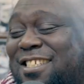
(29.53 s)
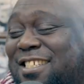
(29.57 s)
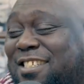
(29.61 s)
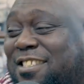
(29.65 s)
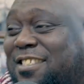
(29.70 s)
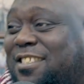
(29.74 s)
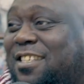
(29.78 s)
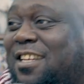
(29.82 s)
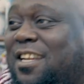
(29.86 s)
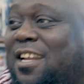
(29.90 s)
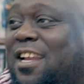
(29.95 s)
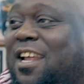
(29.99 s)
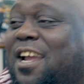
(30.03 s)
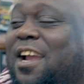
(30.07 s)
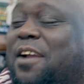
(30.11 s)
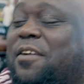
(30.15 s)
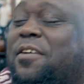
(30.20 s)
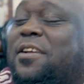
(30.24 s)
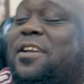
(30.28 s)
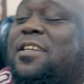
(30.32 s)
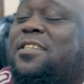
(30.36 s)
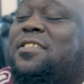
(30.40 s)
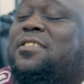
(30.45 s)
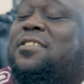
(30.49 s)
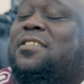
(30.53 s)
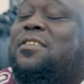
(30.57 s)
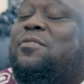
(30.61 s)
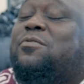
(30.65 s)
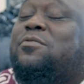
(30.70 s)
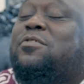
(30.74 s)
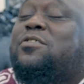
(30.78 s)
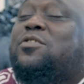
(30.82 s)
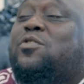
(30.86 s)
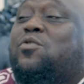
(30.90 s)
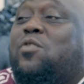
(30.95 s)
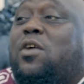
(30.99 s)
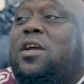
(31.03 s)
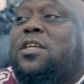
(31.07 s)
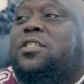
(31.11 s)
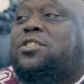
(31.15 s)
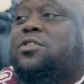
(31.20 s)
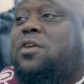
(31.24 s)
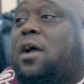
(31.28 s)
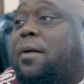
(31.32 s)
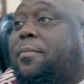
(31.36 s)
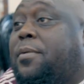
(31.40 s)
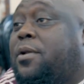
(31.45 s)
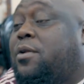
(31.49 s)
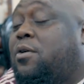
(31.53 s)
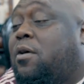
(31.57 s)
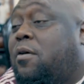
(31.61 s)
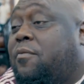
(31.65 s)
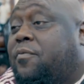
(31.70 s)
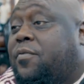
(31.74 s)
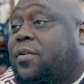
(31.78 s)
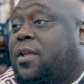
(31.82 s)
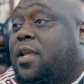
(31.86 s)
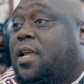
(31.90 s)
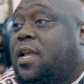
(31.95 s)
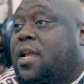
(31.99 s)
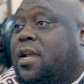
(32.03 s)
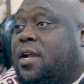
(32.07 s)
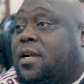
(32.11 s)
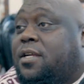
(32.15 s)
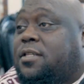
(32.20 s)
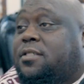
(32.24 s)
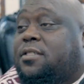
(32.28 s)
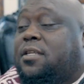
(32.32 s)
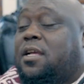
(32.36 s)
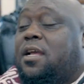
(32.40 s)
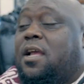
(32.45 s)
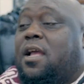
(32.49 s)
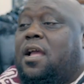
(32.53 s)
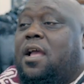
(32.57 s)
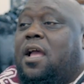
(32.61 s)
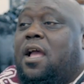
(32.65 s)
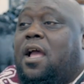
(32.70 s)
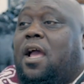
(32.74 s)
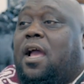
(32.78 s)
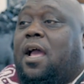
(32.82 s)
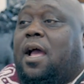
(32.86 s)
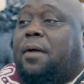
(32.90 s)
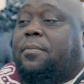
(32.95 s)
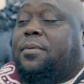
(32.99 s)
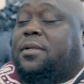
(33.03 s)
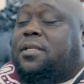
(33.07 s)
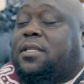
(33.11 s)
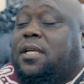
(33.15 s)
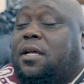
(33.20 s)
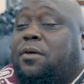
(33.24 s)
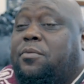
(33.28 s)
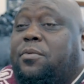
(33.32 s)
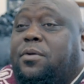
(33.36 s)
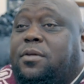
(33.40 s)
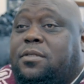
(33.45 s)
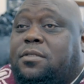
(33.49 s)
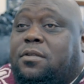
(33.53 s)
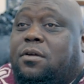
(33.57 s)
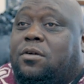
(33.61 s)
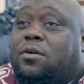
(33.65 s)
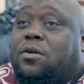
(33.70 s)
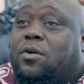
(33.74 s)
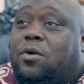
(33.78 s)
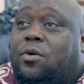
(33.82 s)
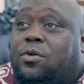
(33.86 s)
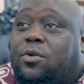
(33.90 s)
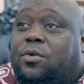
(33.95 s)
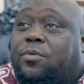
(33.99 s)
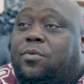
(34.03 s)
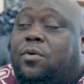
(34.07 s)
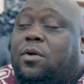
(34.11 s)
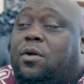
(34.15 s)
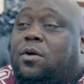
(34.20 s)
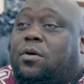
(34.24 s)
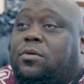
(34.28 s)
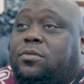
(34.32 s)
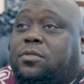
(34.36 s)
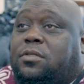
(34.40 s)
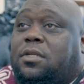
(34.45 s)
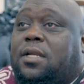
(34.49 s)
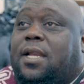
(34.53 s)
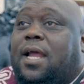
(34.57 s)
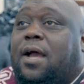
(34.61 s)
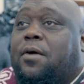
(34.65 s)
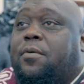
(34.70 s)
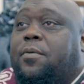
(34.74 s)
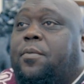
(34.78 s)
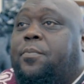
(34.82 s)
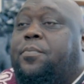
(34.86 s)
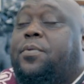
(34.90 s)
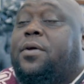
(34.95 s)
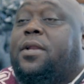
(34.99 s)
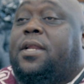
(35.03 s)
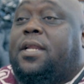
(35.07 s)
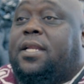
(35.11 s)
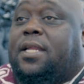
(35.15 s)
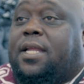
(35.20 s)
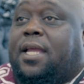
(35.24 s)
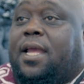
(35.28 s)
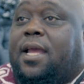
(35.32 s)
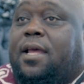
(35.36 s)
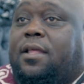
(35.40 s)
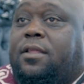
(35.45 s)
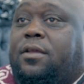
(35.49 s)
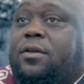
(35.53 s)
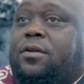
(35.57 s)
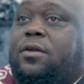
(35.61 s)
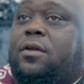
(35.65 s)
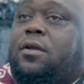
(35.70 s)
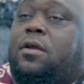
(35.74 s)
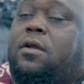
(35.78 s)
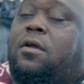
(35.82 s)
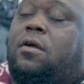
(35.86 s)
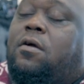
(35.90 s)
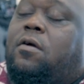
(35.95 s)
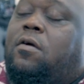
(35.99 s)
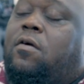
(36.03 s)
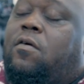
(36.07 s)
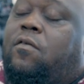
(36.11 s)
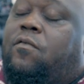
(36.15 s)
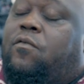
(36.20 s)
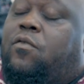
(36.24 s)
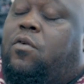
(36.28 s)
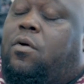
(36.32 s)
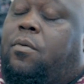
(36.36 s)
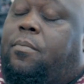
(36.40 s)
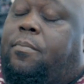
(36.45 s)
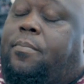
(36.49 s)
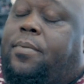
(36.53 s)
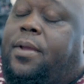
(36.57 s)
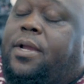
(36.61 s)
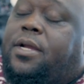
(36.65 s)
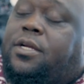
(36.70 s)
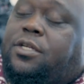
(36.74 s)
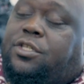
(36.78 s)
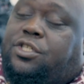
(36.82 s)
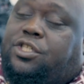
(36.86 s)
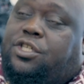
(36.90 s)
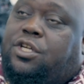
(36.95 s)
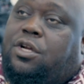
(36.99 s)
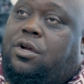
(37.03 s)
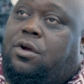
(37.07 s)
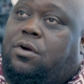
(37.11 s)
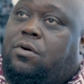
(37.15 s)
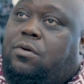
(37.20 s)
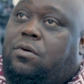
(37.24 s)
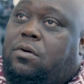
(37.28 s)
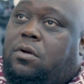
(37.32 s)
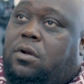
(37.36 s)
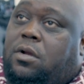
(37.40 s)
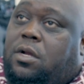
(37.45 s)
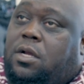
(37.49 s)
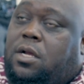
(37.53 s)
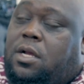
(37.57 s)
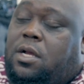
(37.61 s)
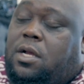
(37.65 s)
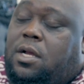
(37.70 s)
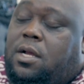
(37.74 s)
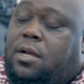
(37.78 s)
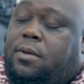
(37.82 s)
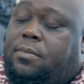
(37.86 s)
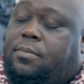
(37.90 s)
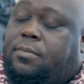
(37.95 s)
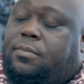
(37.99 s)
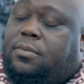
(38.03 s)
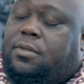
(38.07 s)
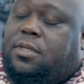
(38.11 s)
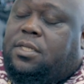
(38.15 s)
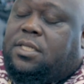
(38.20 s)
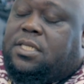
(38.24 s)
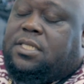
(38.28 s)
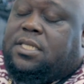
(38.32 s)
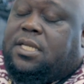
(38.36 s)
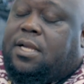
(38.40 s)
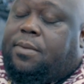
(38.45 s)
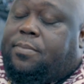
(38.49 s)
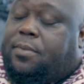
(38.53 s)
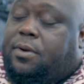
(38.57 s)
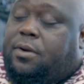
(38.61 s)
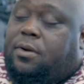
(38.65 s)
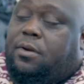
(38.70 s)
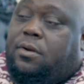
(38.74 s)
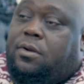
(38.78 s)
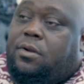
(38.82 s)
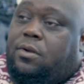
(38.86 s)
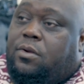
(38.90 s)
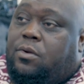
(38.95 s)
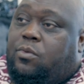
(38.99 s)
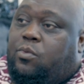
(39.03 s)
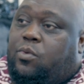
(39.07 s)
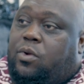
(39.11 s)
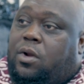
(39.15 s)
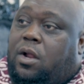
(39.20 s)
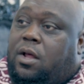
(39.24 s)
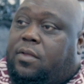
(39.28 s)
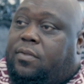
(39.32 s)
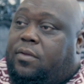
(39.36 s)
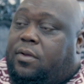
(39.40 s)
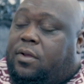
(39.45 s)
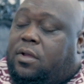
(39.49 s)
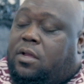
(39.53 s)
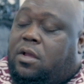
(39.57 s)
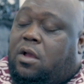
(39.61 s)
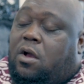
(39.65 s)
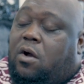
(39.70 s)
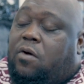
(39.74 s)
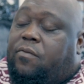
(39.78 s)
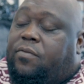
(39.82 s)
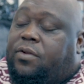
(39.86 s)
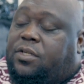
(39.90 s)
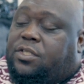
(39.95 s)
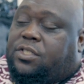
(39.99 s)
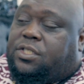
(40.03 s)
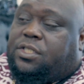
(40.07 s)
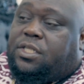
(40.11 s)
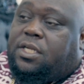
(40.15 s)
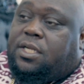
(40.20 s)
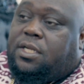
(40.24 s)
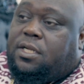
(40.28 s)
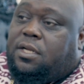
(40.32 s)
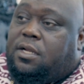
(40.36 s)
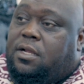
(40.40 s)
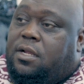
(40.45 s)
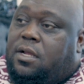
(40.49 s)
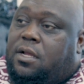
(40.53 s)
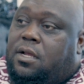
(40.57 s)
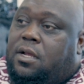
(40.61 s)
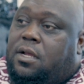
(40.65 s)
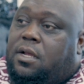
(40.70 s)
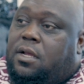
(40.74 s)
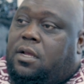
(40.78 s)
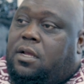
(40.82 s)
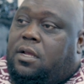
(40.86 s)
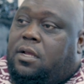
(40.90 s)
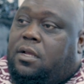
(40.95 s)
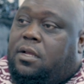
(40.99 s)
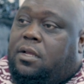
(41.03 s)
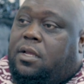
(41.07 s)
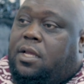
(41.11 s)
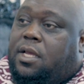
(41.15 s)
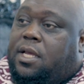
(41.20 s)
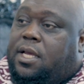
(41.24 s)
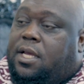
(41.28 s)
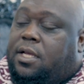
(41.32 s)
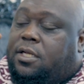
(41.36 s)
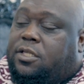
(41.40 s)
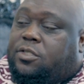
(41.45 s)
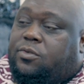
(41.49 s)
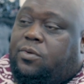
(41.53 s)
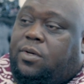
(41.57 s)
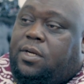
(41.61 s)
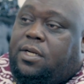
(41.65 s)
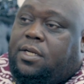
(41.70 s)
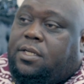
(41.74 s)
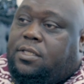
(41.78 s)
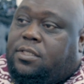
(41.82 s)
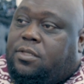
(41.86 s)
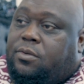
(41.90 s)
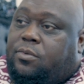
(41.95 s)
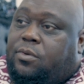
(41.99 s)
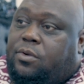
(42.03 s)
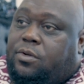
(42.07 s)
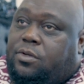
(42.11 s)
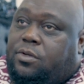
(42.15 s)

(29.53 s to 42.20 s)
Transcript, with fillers: She's hilarious. Yeah, for sure. I've been known for years. Yeah, I've been telling we was gonna go on the road, so now we're putting it together for a bigger show um, this summer when all the COVID shit gets rid of. so